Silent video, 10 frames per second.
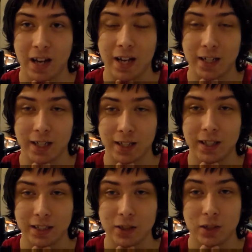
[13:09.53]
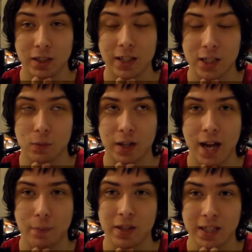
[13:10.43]
And I think you can guess what
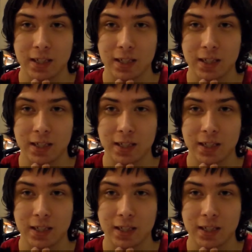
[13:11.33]
happened.